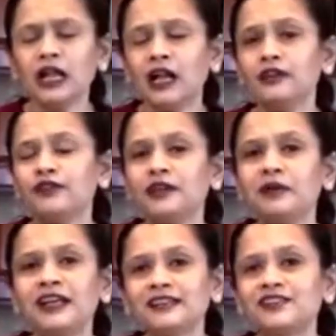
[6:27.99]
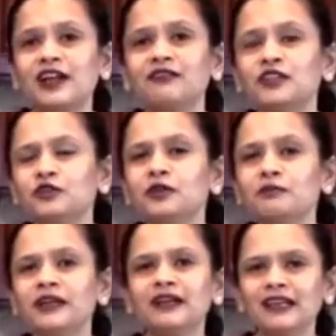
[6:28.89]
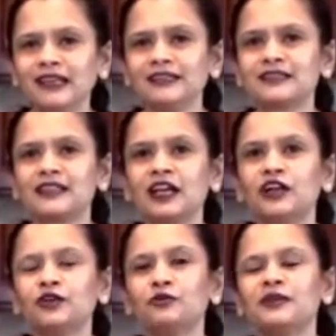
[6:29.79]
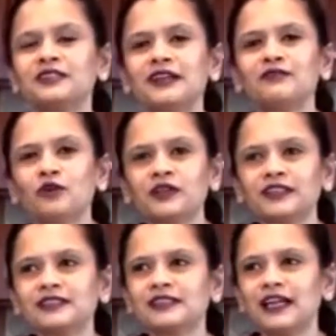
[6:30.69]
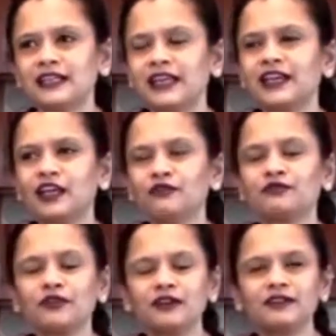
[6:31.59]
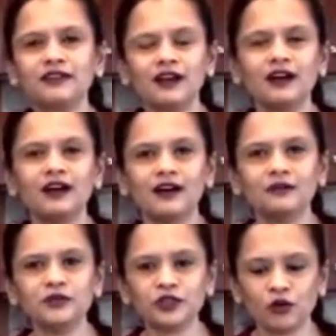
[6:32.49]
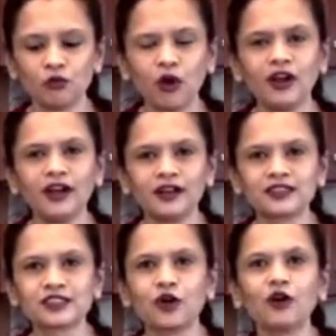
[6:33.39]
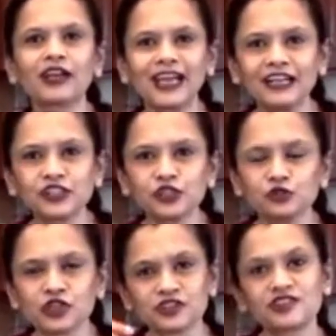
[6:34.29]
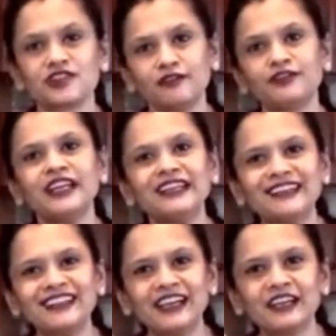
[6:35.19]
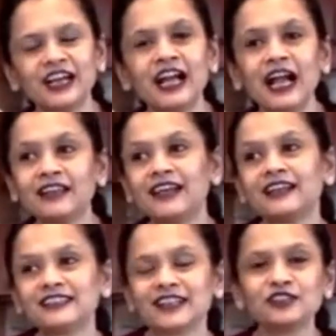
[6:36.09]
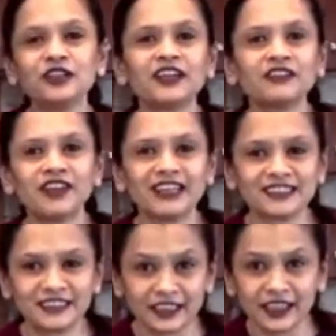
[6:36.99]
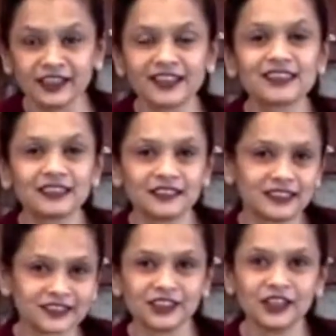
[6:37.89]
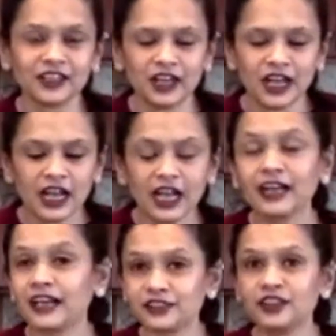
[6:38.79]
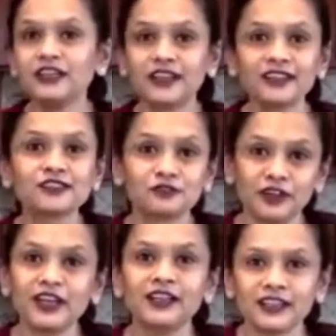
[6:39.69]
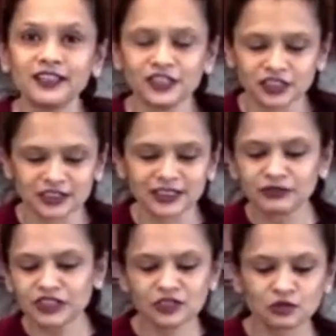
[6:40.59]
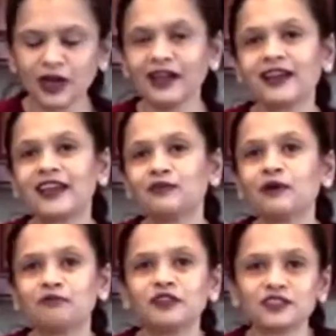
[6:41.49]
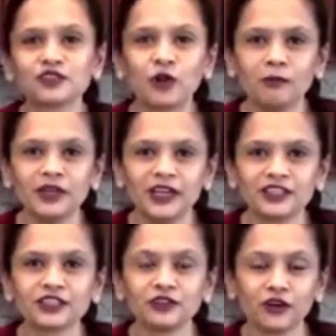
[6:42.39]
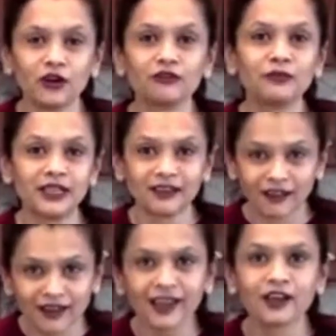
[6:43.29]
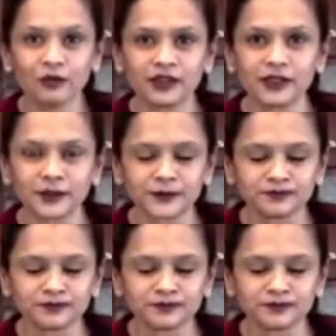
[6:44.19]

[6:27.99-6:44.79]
If anybody has traveled to the Middle East, you must have noticed that they give walnuts or cashews stuffed in a date, and that is actually given as a treat, as a dessert. It actually tastes very delicious, which is why I came up with this combination of making a cake with it.